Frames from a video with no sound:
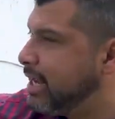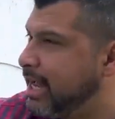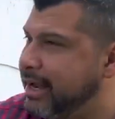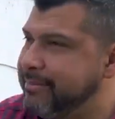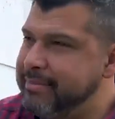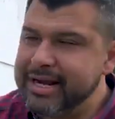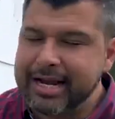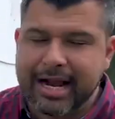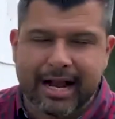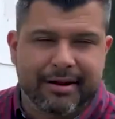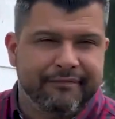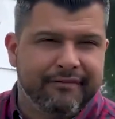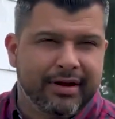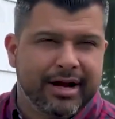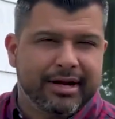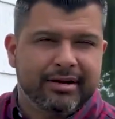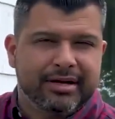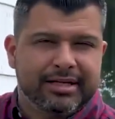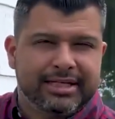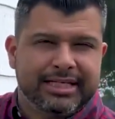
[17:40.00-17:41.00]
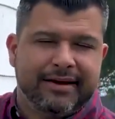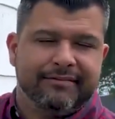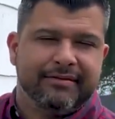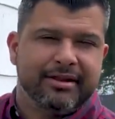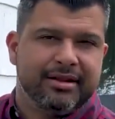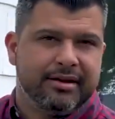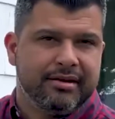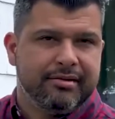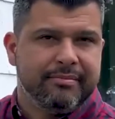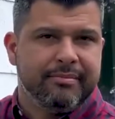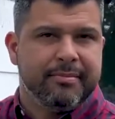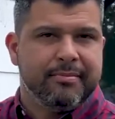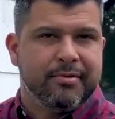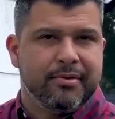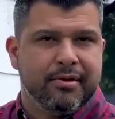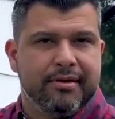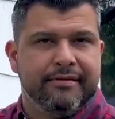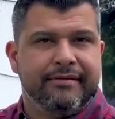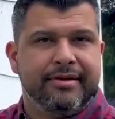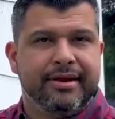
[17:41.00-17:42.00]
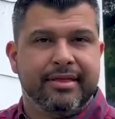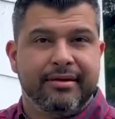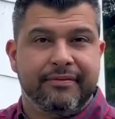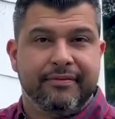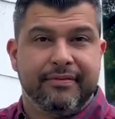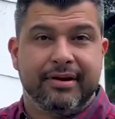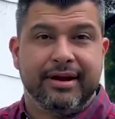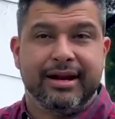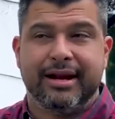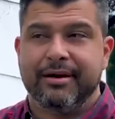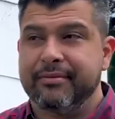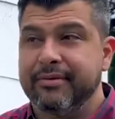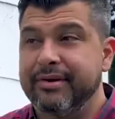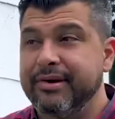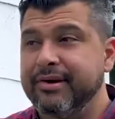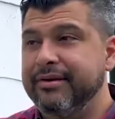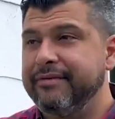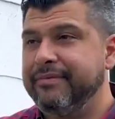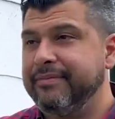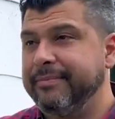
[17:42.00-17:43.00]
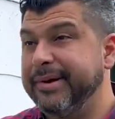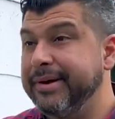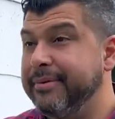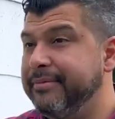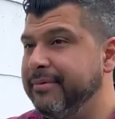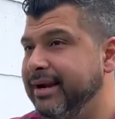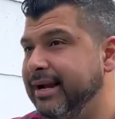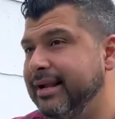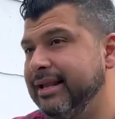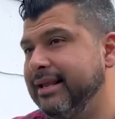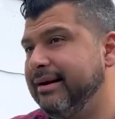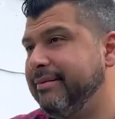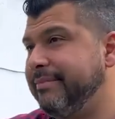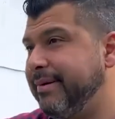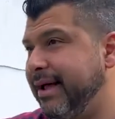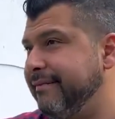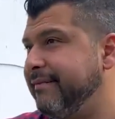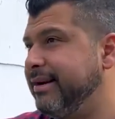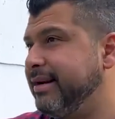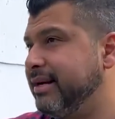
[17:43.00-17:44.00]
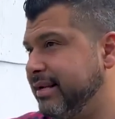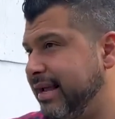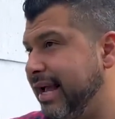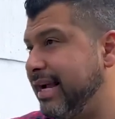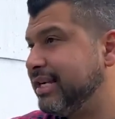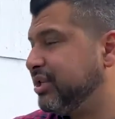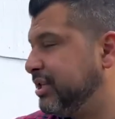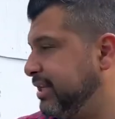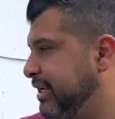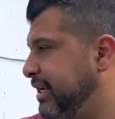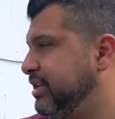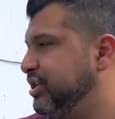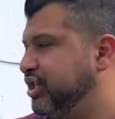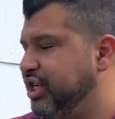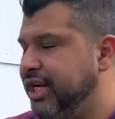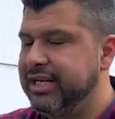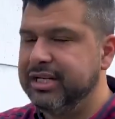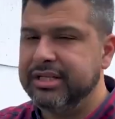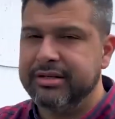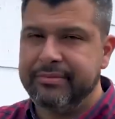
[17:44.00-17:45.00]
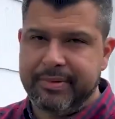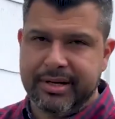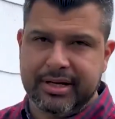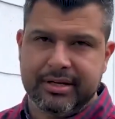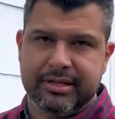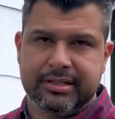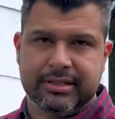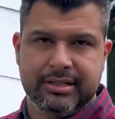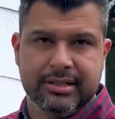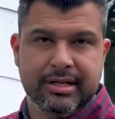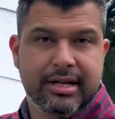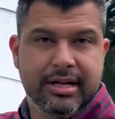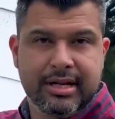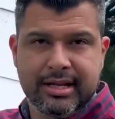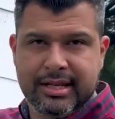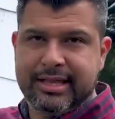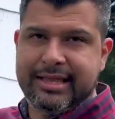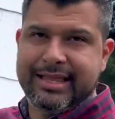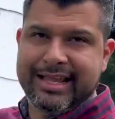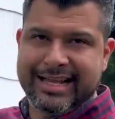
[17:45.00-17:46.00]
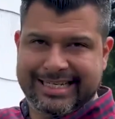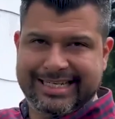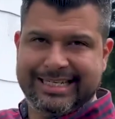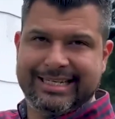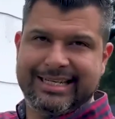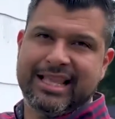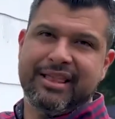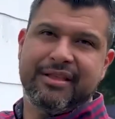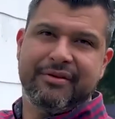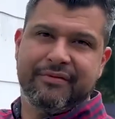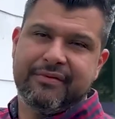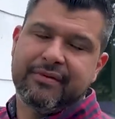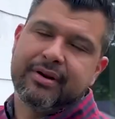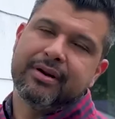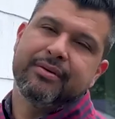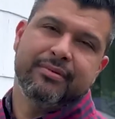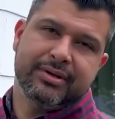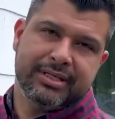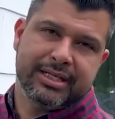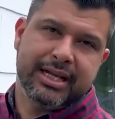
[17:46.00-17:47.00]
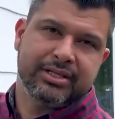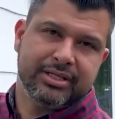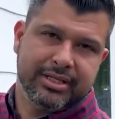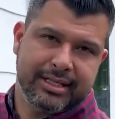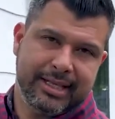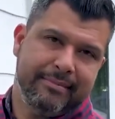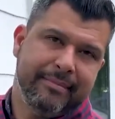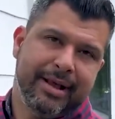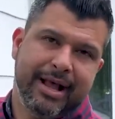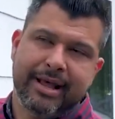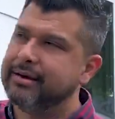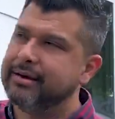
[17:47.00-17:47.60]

I mean, if I could have saved a little bit more of it in the front, I would have, but we ended up having to actually change it because this in the front was actually bad.